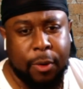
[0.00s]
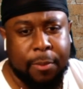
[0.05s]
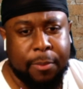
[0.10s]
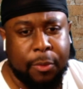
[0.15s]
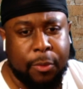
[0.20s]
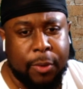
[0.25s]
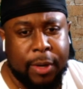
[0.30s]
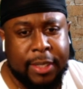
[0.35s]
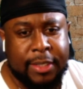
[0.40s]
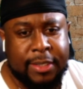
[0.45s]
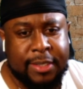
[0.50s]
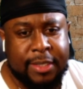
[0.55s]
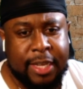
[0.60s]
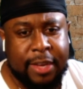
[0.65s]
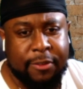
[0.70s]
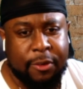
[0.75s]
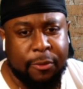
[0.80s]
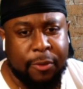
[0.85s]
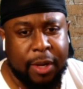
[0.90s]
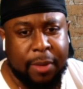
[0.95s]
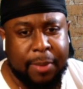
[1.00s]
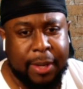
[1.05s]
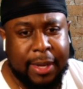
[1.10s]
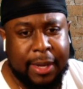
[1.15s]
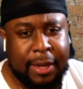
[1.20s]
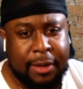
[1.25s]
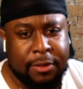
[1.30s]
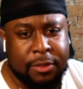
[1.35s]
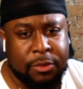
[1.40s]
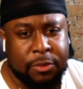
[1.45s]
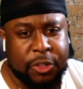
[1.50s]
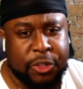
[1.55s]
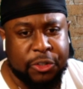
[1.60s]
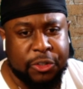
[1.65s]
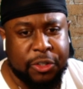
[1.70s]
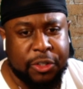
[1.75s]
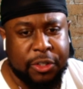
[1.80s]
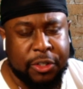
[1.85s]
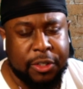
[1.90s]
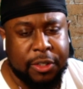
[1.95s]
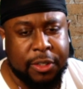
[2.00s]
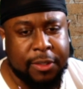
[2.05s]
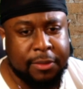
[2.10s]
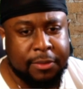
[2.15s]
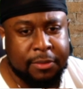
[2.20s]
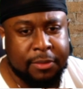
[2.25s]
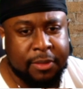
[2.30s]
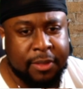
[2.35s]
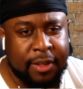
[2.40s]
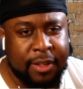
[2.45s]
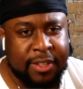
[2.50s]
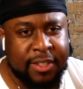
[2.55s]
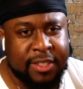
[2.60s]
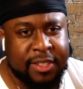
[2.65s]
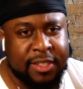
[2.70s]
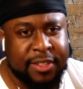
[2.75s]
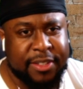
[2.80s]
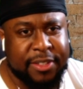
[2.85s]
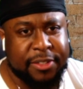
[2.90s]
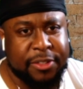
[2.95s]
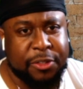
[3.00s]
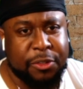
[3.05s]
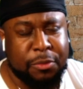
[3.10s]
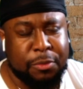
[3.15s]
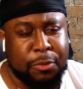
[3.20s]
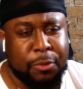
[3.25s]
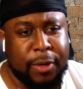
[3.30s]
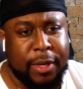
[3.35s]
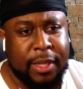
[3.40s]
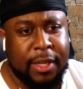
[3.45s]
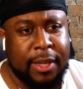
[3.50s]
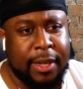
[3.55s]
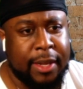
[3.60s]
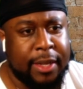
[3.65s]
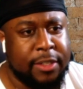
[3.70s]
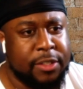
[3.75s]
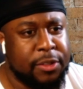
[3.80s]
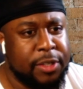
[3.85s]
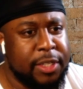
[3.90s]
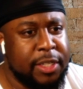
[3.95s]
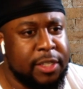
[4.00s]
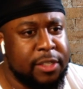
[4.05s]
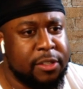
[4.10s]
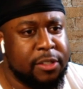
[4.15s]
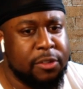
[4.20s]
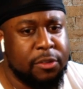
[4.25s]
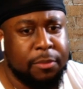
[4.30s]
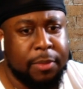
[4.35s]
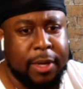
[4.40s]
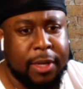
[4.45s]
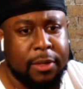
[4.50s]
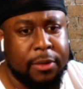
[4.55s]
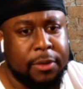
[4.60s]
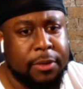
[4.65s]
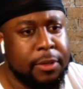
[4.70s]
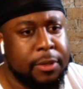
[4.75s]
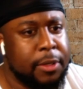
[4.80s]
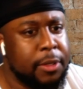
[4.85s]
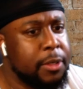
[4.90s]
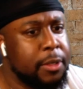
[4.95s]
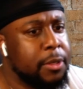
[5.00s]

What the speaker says: 4.7 rebounds, which is good. Assists 2.9, so he needs to do better